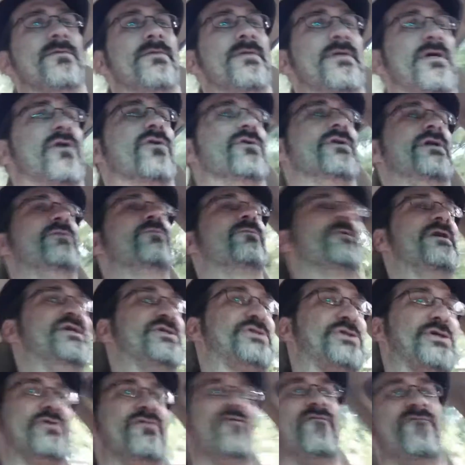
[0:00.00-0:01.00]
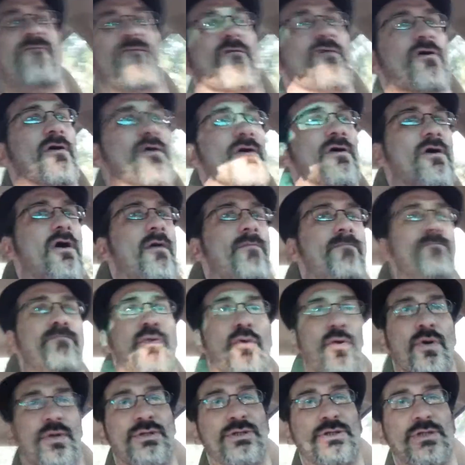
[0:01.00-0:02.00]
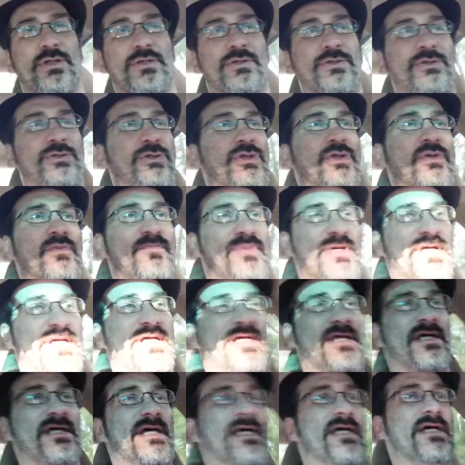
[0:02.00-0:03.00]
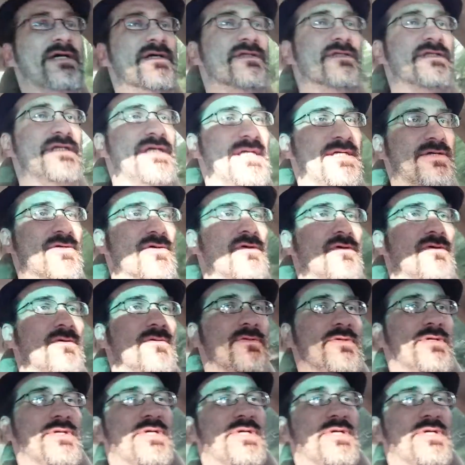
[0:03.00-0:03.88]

The only reason for abortion to be illegal